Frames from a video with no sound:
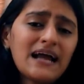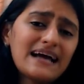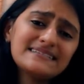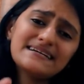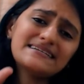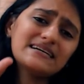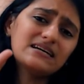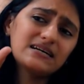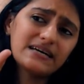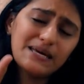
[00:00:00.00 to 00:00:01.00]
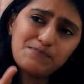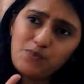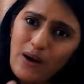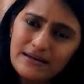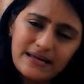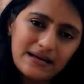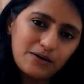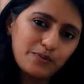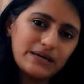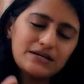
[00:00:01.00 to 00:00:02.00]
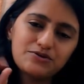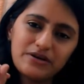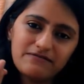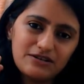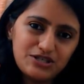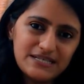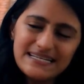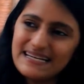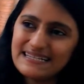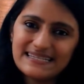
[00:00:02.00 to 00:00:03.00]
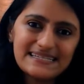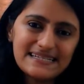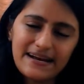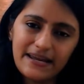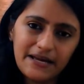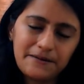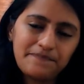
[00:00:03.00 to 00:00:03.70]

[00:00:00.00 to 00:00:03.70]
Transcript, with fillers: I said uh, keep one day a week to give the GT, let's say Sunday.